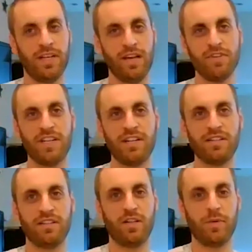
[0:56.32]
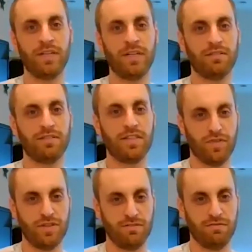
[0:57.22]
Every day is a little bit
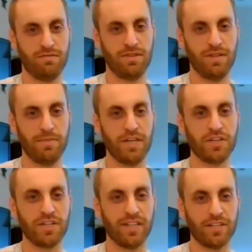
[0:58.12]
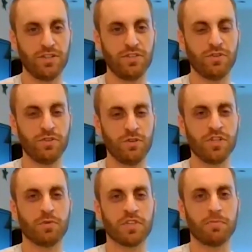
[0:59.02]
different. Managing collections, you're
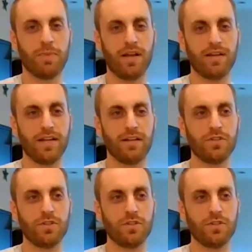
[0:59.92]
usually responding